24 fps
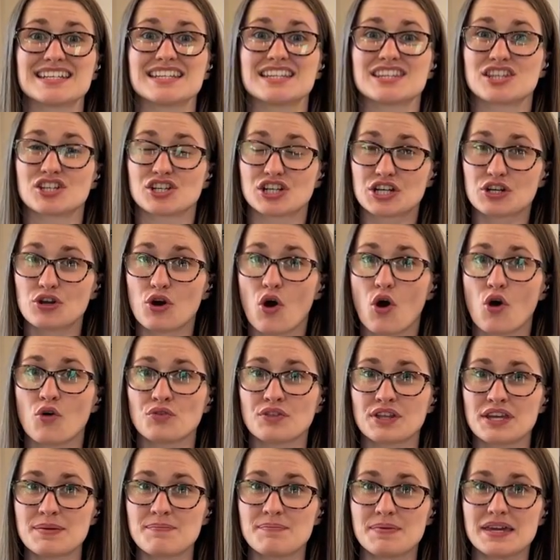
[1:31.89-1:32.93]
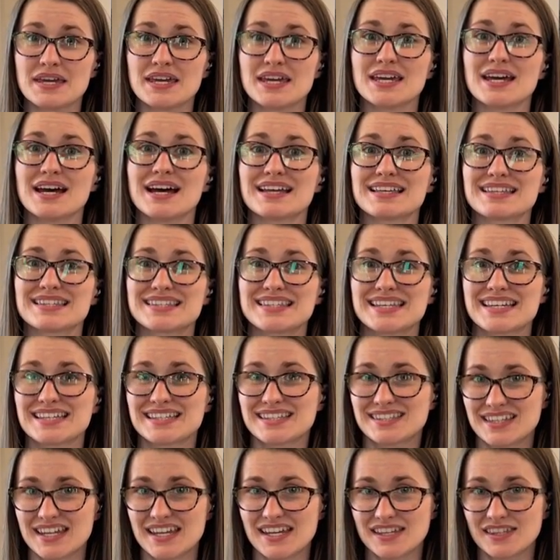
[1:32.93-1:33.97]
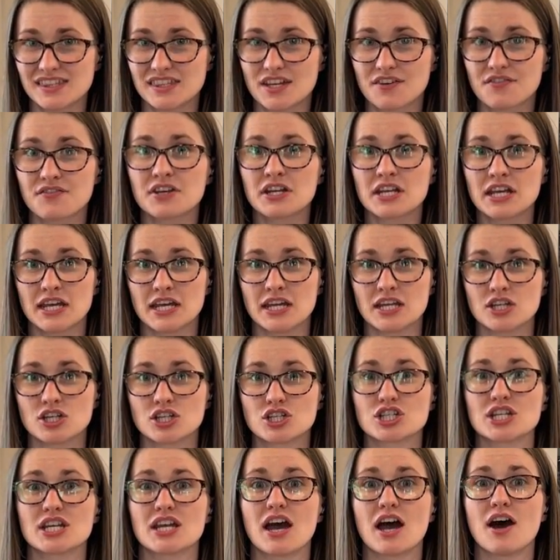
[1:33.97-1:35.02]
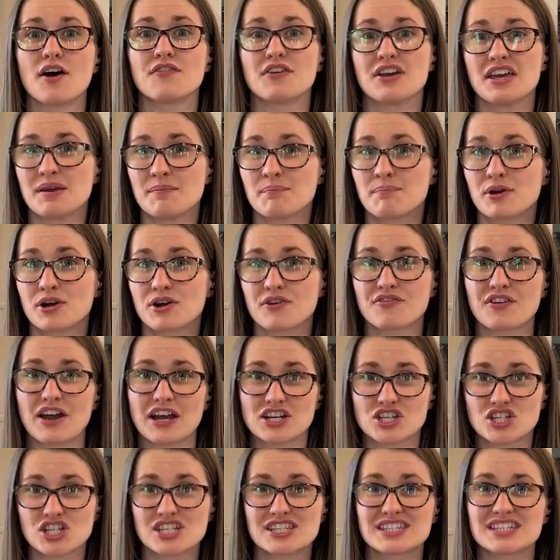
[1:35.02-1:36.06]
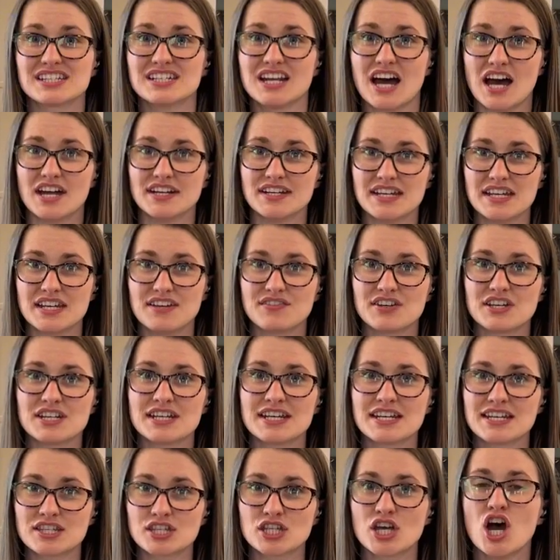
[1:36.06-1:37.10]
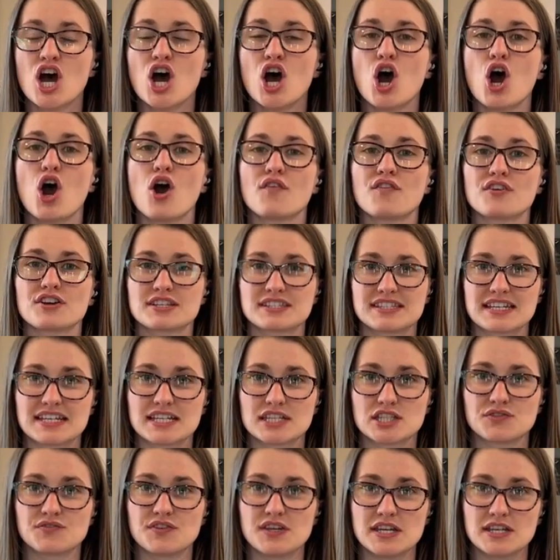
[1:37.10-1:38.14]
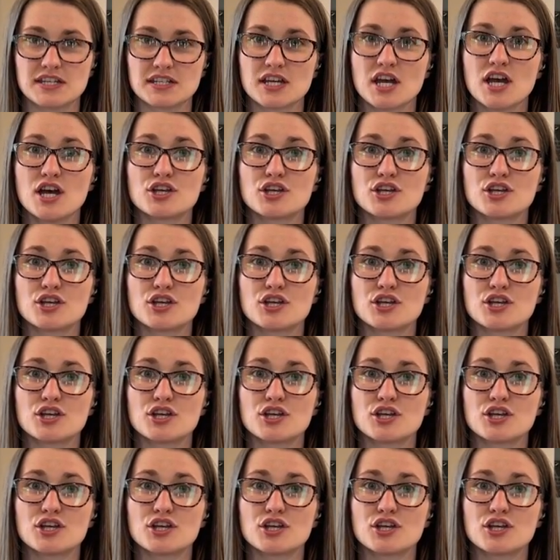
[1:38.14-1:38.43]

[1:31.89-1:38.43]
There can only be a 1/16 of an inch of imperfections and unevenness over 6 feet.